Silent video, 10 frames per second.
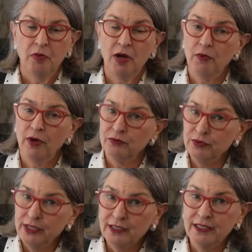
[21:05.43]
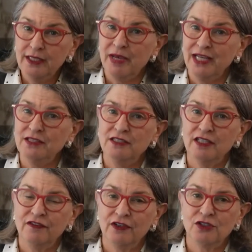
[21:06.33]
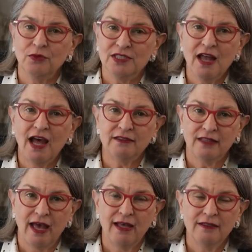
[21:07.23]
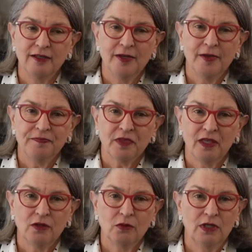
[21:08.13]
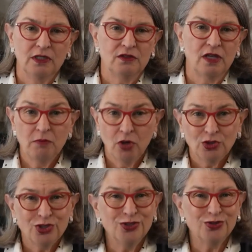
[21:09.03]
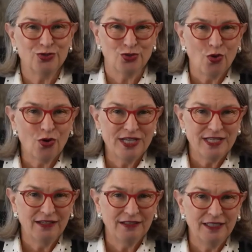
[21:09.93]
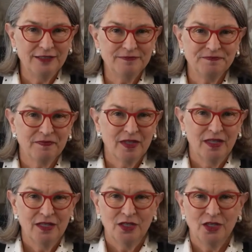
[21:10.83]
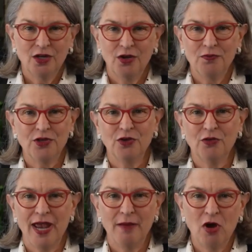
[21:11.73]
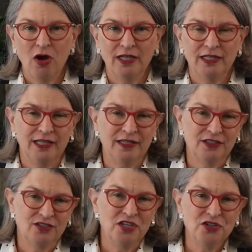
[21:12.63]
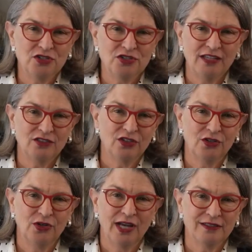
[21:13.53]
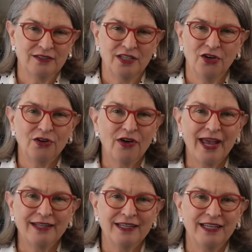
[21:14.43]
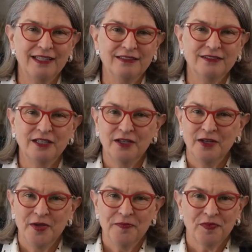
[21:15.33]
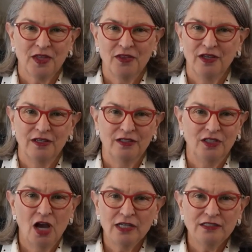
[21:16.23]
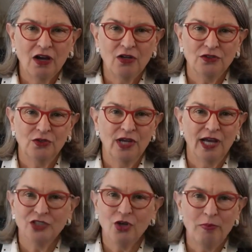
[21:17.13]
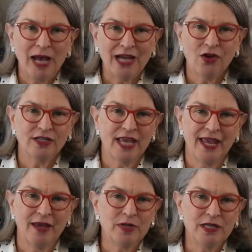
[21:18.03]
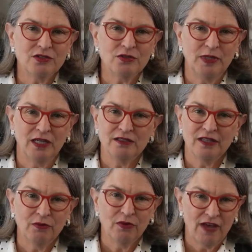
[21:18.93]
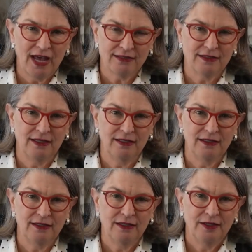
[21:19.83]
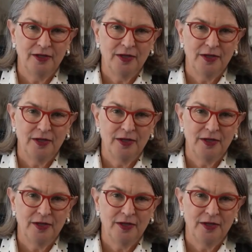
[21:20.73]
But what really made the difference was not that, it was emotional storytelling you know, the grandma in the senior center who got to see her grandkids, the young adult who got to go back on campus because they were vaccinated.